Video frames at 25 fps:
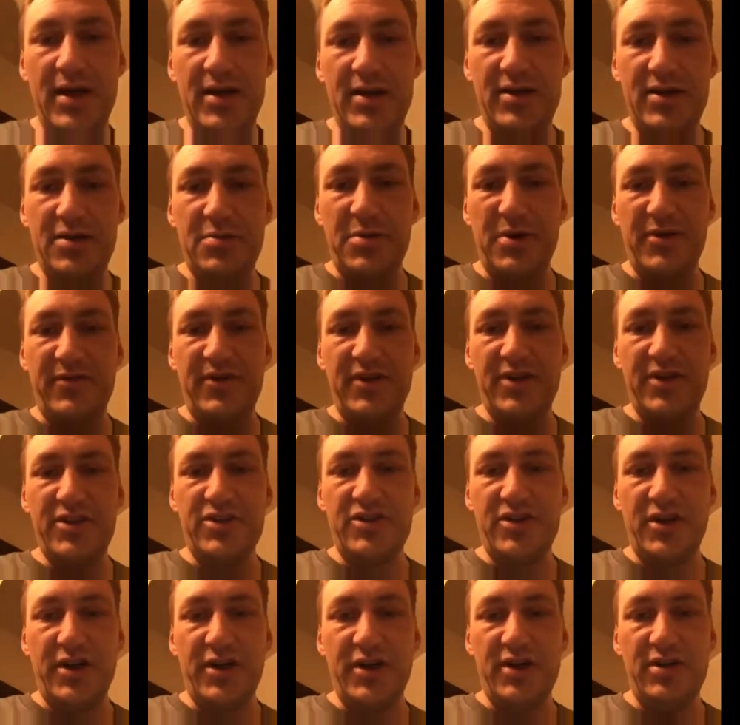Do you prefer
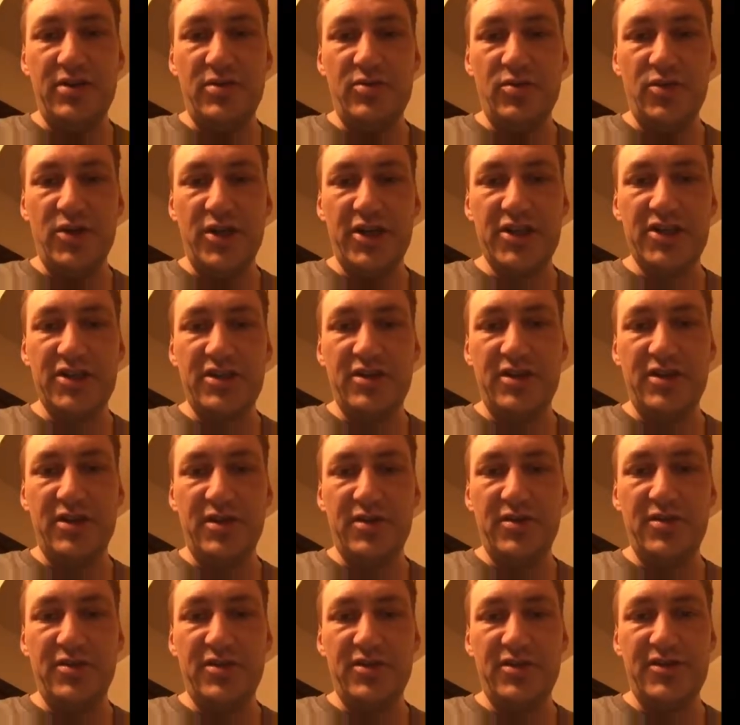drying wash
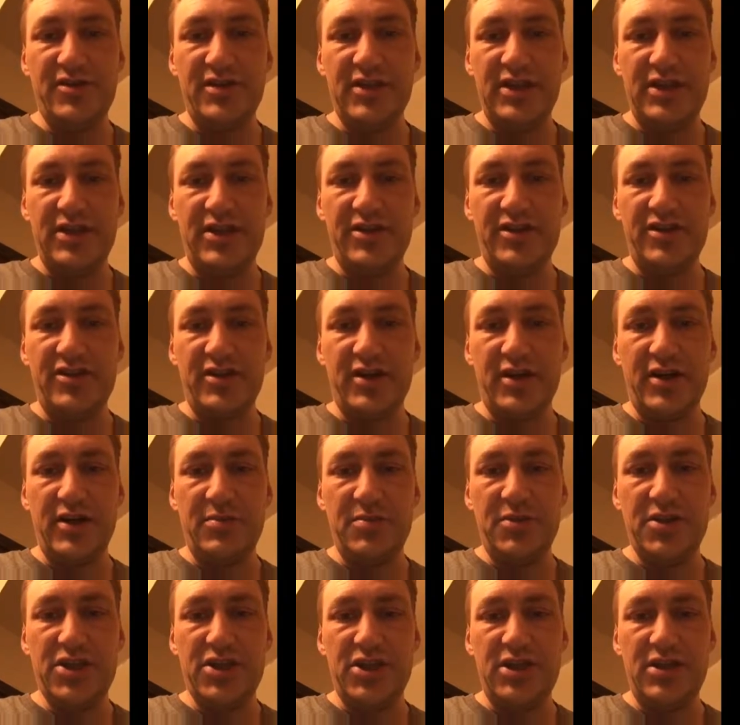clothes in your drying
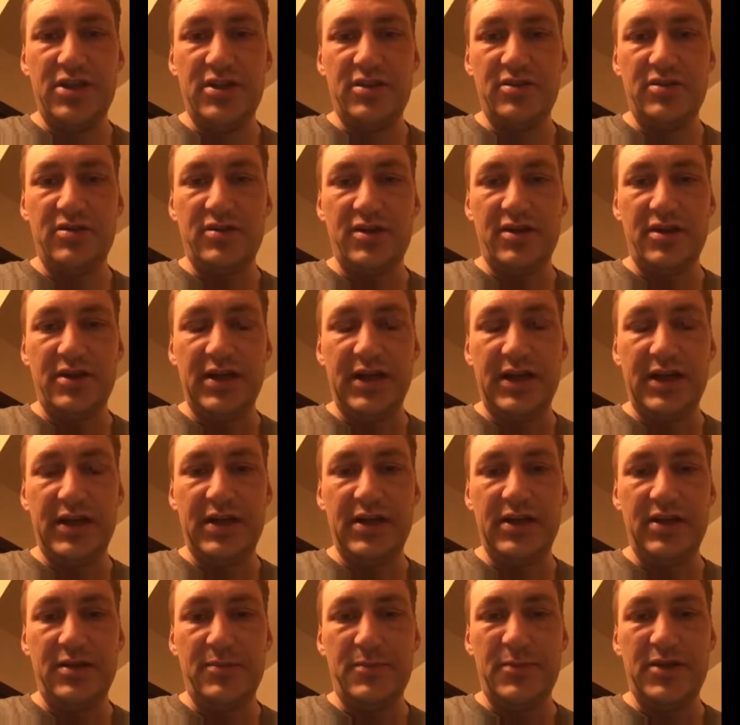machine or
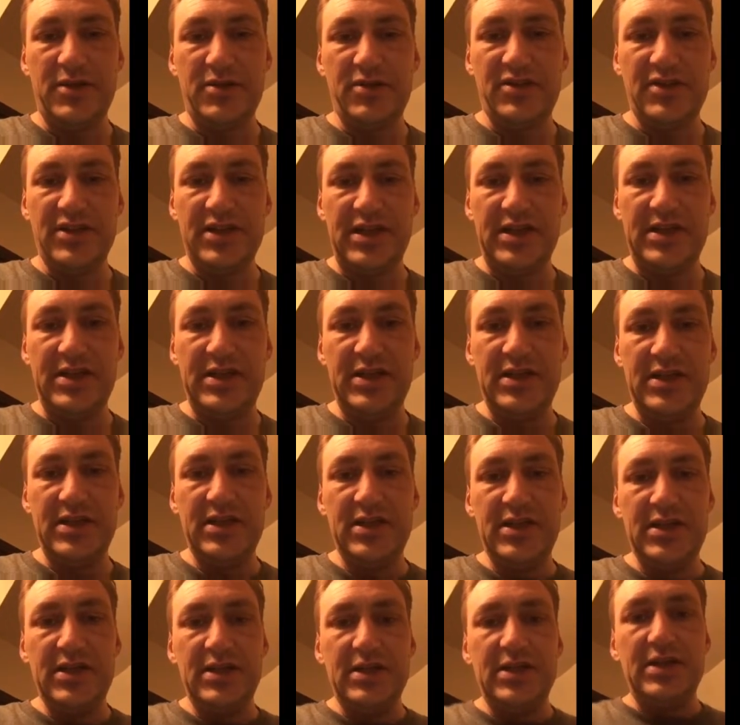hanging them outside?
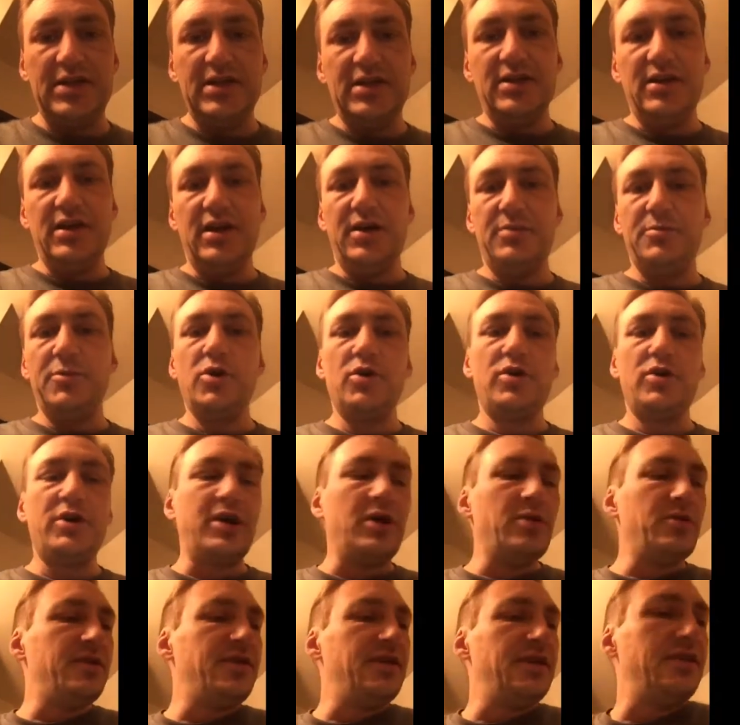I'm okay
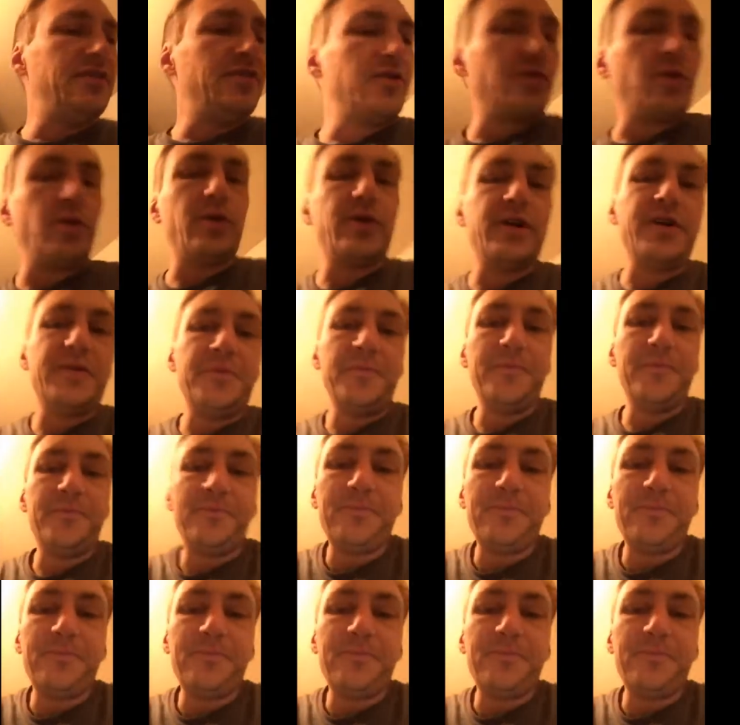with either or.